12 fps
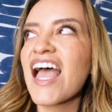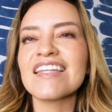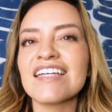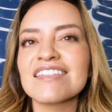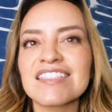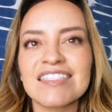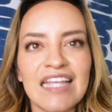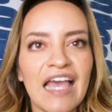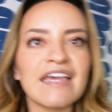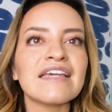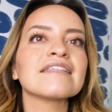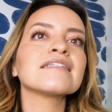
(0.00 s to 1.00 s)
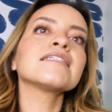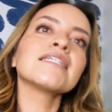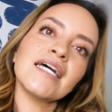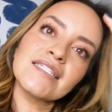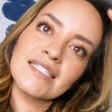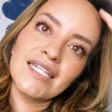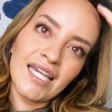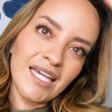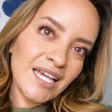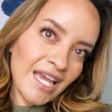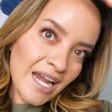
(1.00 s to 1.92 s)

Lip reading: That's like disgusting,